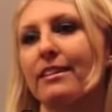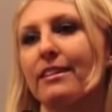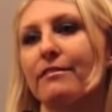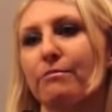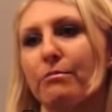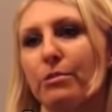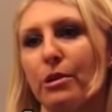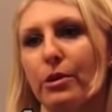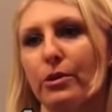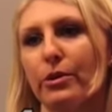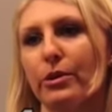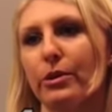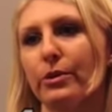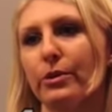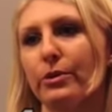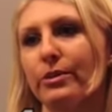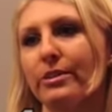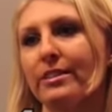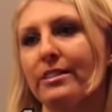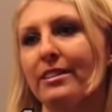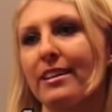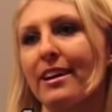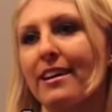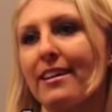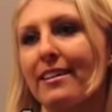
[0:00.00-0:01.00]
of
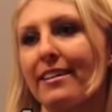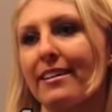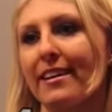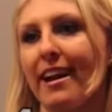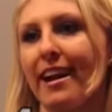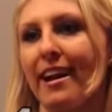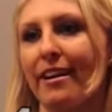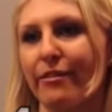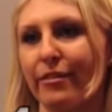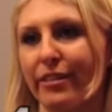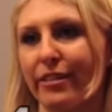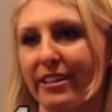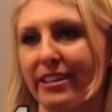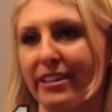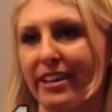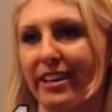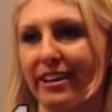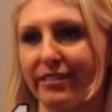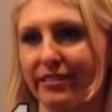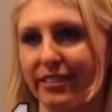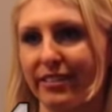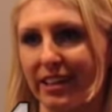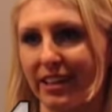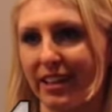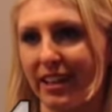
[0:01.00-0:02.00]
produce on every
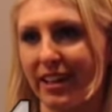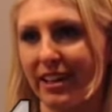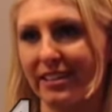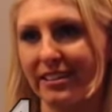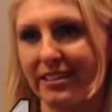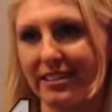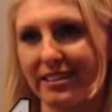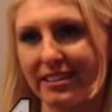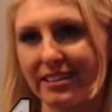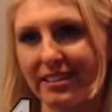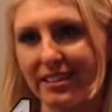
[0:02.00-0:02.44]
day of the cleanse.